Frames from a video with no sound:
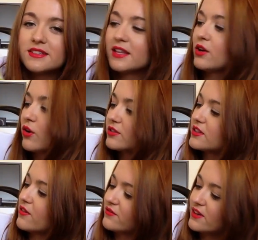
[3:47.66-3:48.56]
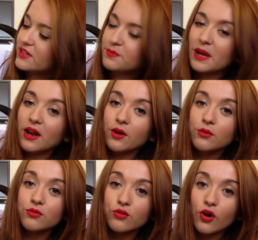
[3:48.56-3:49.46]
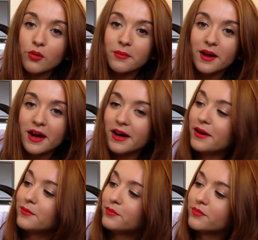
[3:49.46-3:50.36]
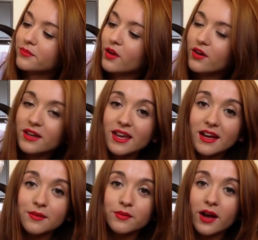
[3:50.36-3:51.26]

is the Gossip Vad pillow from IKEA.